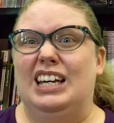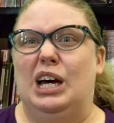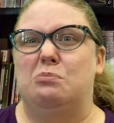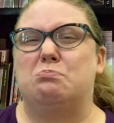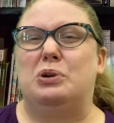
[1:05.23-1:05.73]
A
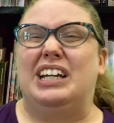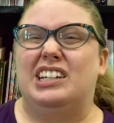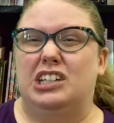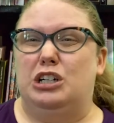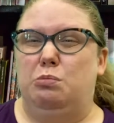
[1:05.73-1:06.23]

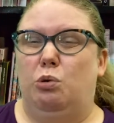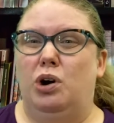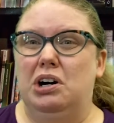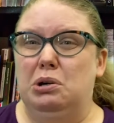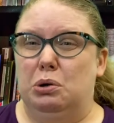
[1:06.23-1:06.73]
bricked up
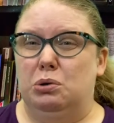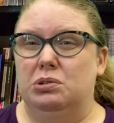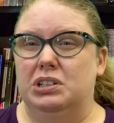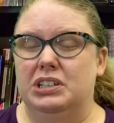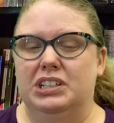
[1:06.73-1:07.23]
wall.
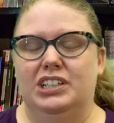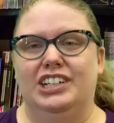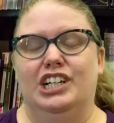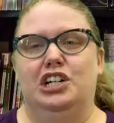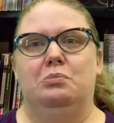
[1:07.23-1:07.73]

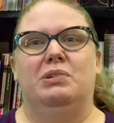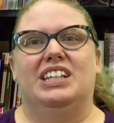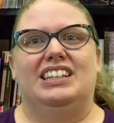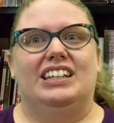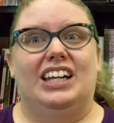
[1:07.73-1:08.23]
But
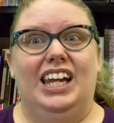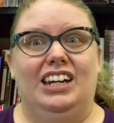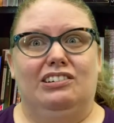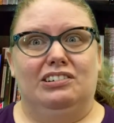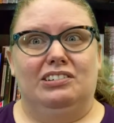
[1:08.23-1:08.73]

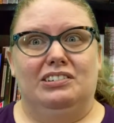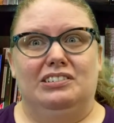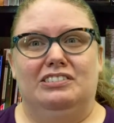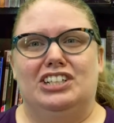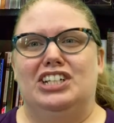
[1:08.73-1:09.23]
later,
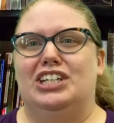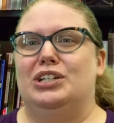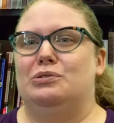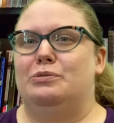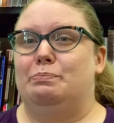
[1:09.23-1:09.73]
when she
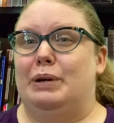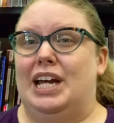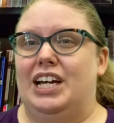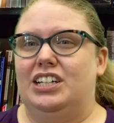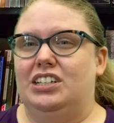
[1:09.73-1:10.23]
goes
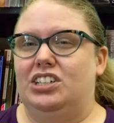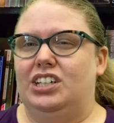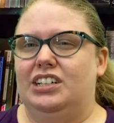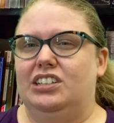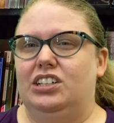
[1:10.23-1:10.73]
back to
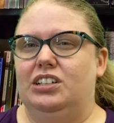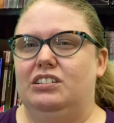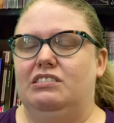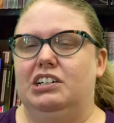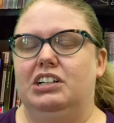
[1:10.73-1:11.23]
check the
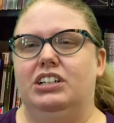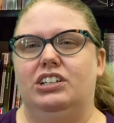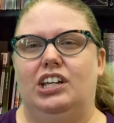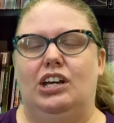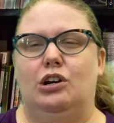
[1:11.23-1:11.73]
door,
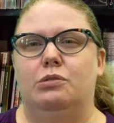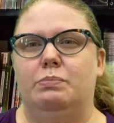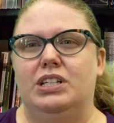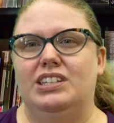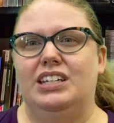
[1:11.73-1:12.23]
she
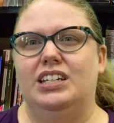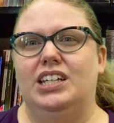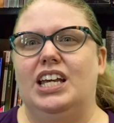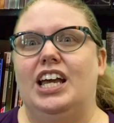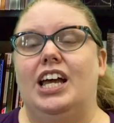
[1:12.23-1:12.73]
opens it
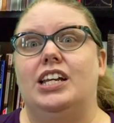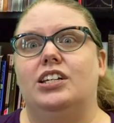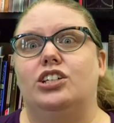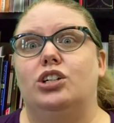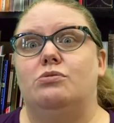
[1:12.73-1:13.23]
and
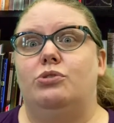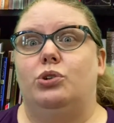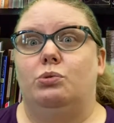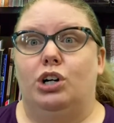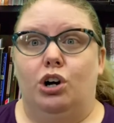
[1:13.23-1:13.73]
it goes
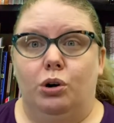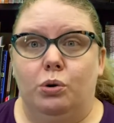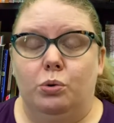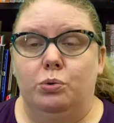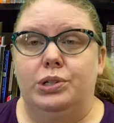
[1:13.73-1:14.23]
to a
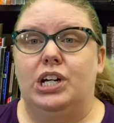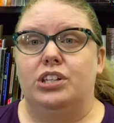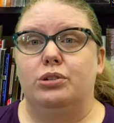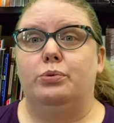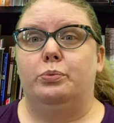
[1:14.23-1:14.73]
whole
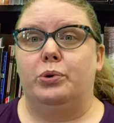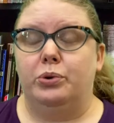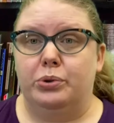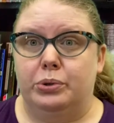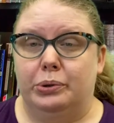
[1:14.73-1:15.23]
nother
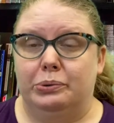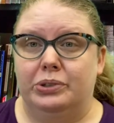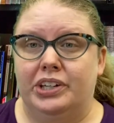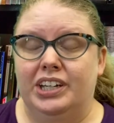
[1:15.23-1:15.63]
world.